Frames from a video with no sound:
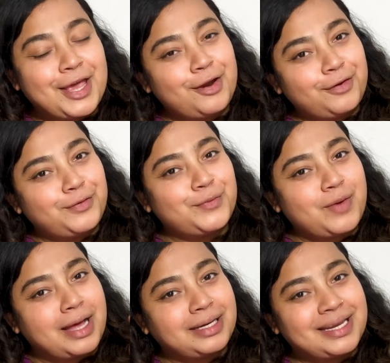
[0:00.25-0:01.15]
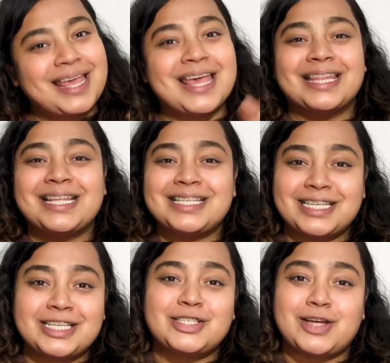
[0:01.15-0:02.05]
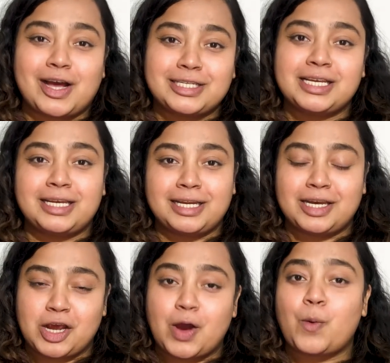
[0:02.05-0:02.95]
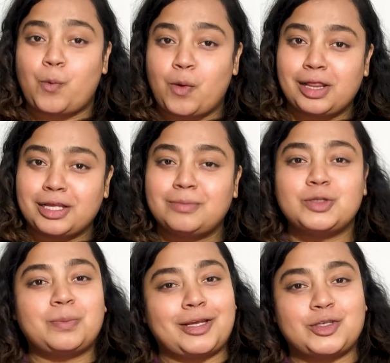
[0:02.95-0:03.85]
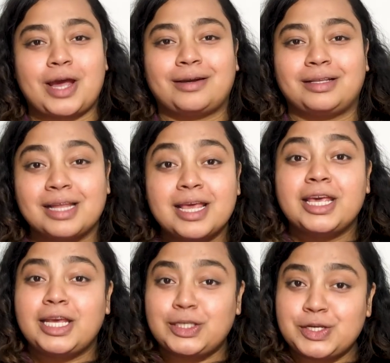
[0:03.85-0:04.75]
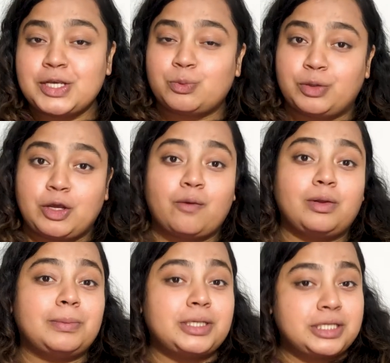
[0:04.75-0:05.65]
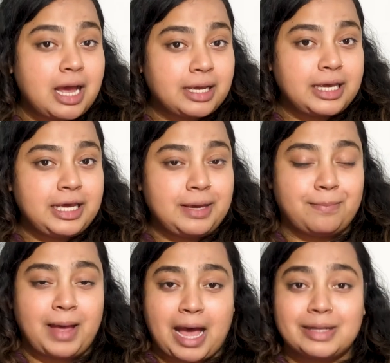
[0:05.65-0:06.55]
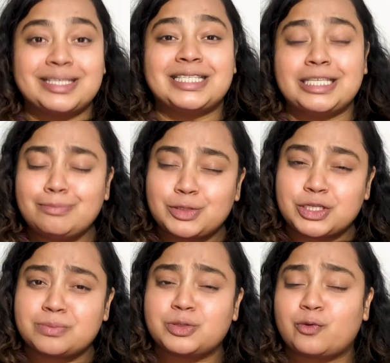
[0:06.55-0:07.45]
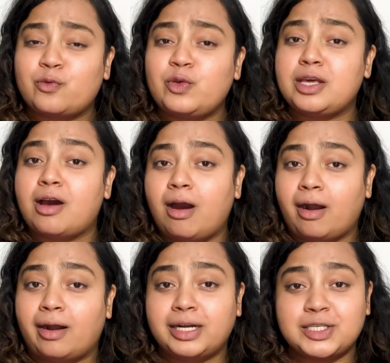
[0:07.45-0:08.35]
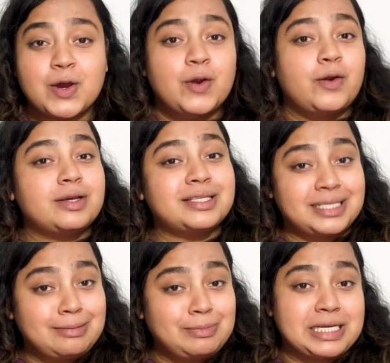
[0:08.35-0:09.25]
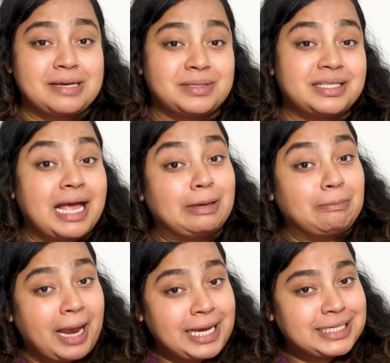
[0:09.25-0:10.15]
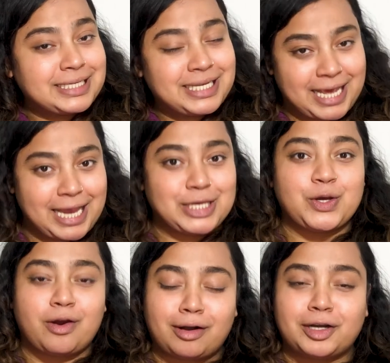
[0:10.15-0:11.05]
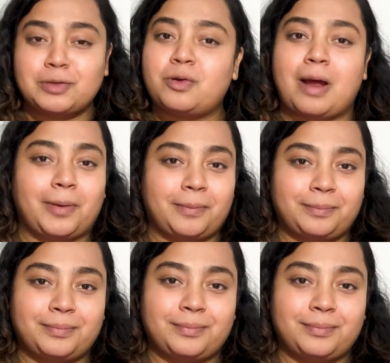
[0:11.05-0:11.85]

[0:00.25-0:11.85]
Hello everyone, this is Dr. Ananya. Welcome to my channel. In today's video, we'll be talking about symptoms of weak heart, the symptoms that might indicate a heart problem.